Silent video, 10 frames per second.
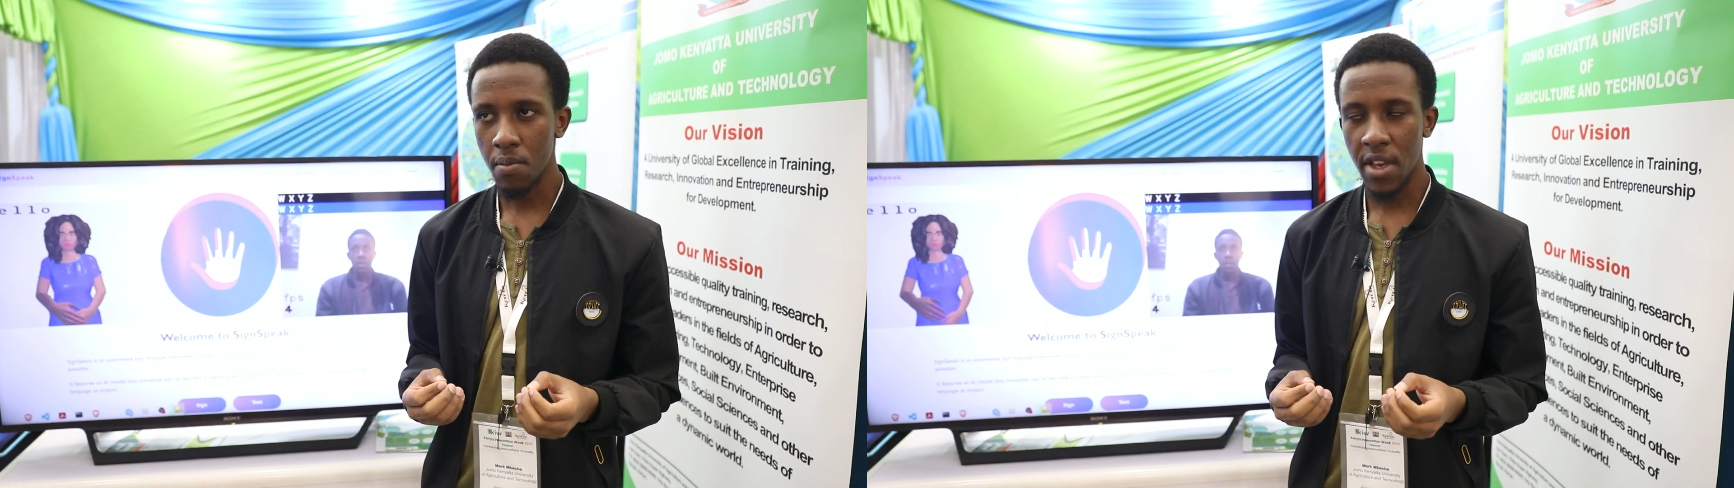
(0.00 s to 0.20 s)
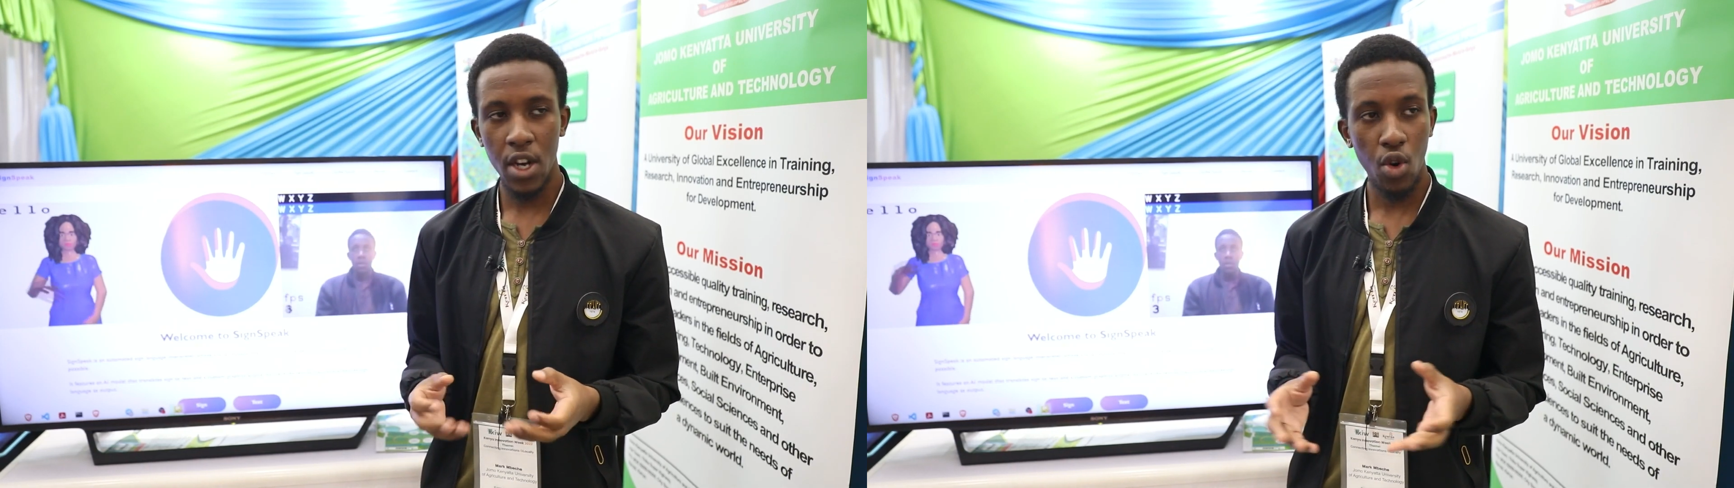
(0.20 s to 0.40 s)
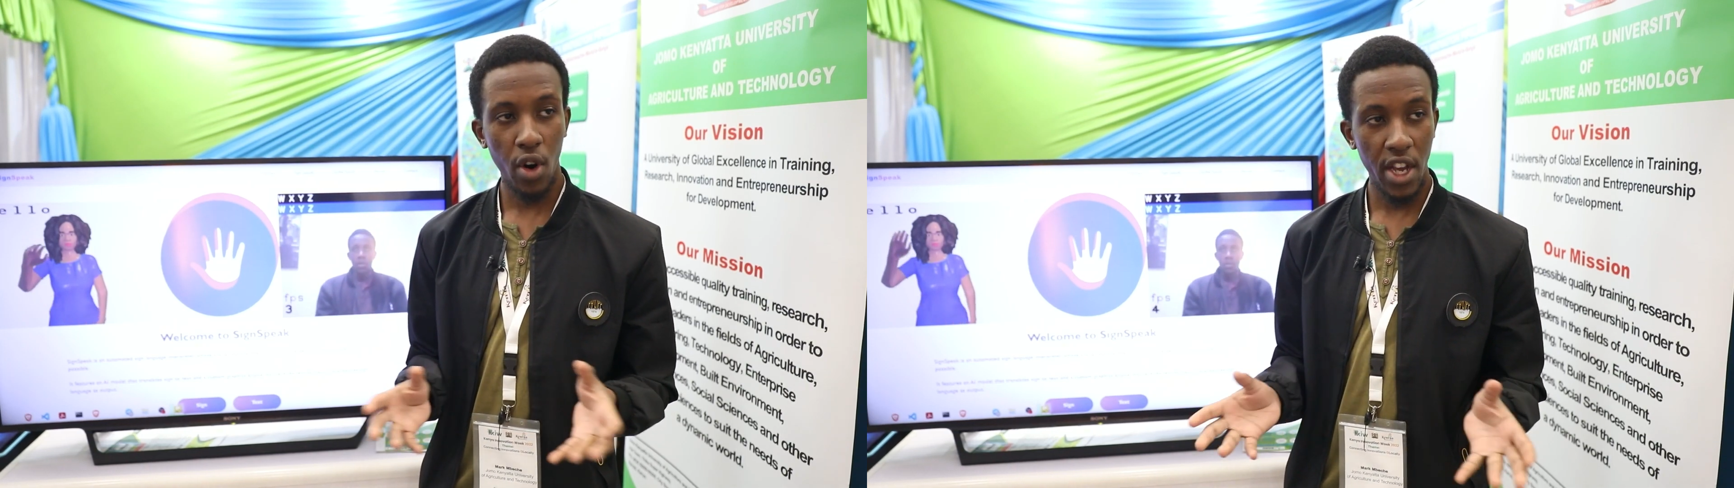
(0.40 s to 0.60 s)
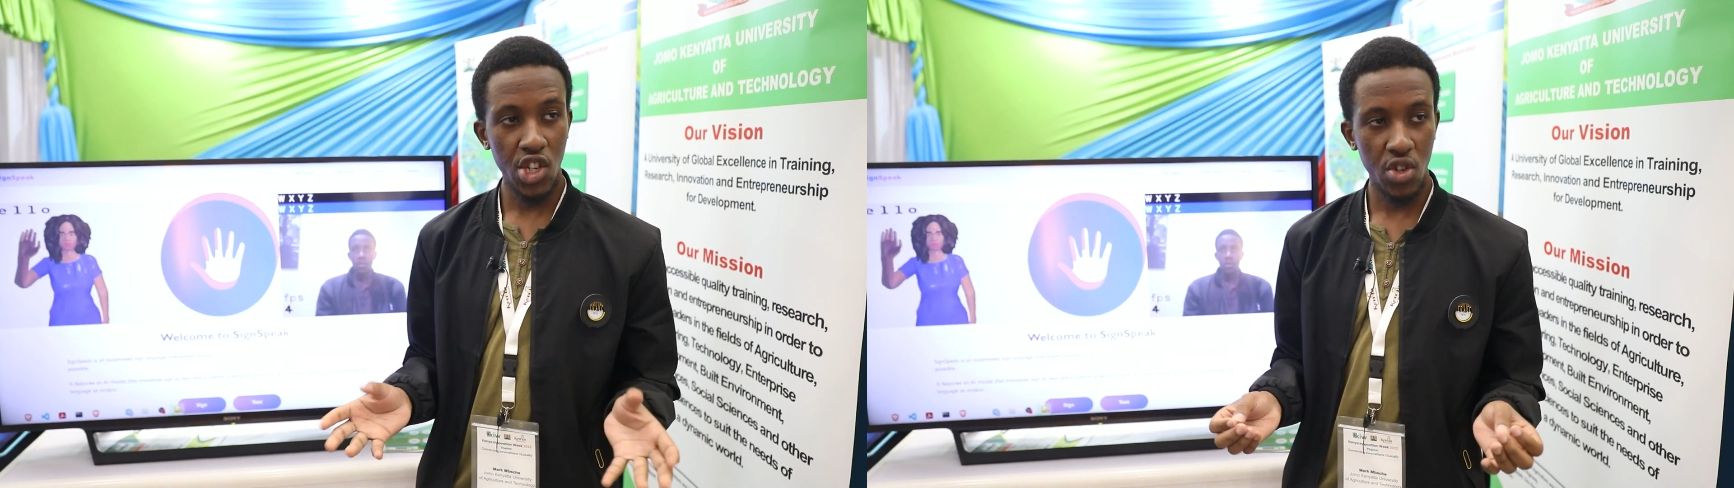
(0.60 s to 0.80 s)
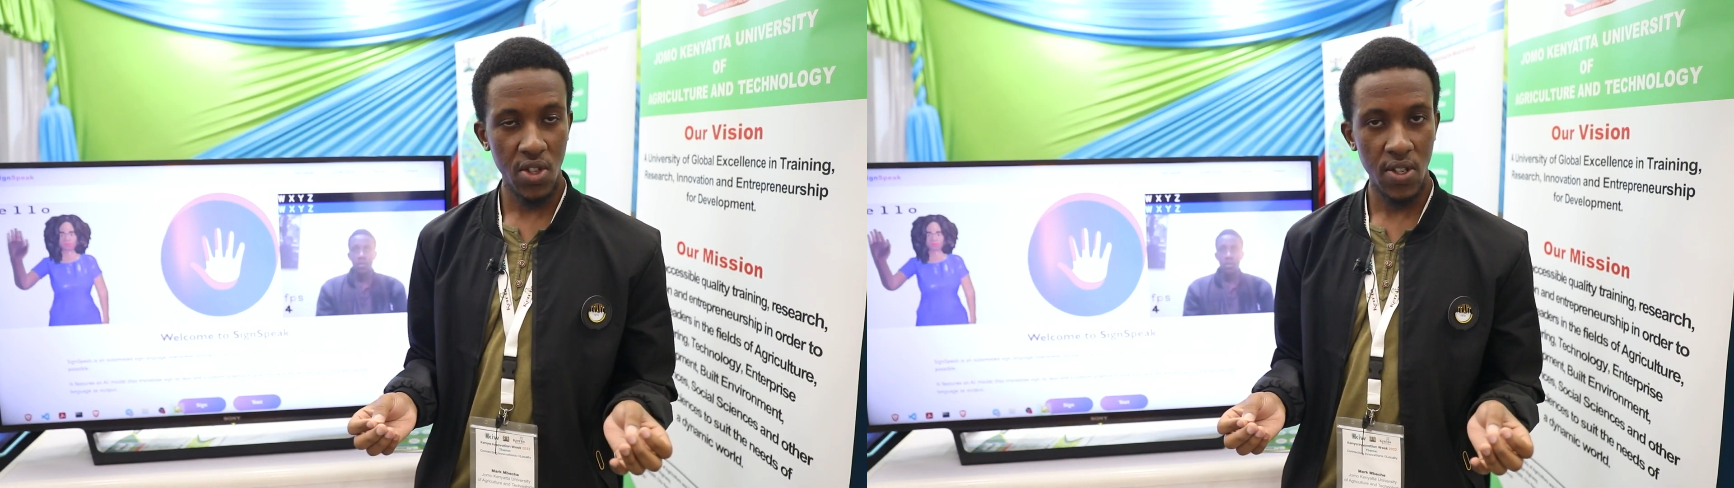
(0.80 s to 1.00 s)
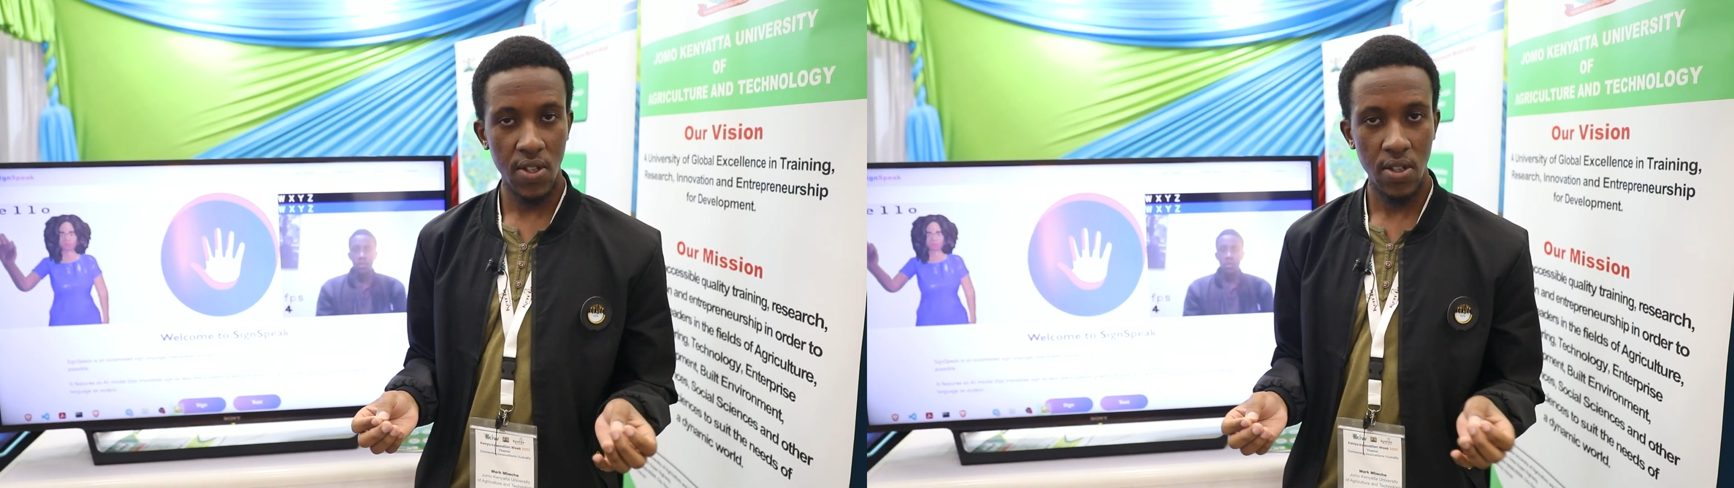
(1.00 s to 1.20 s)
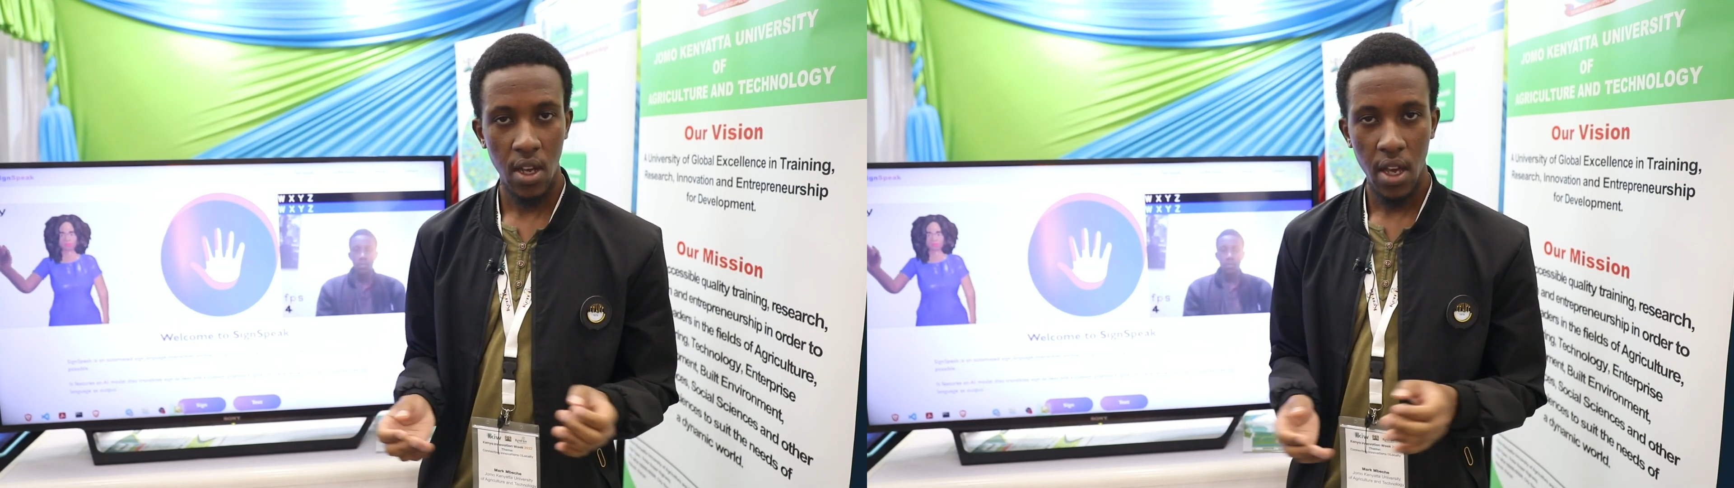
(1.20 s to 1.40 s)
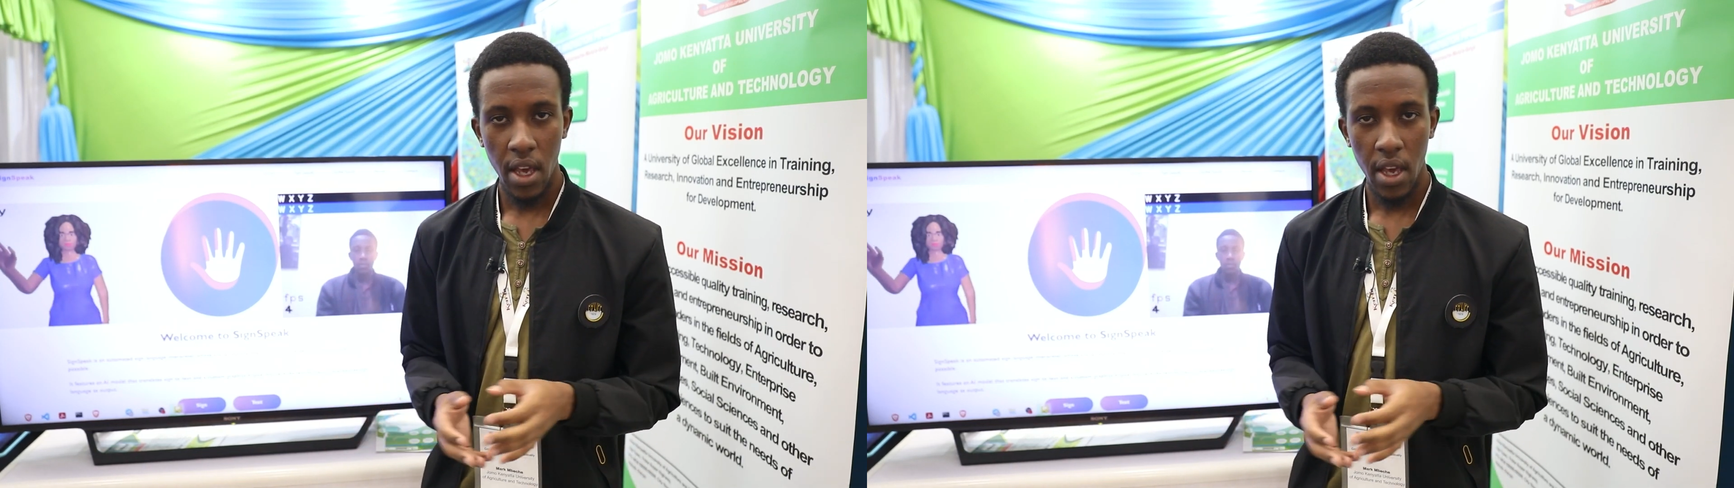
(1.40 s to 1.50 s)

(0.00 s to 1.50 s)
gain connections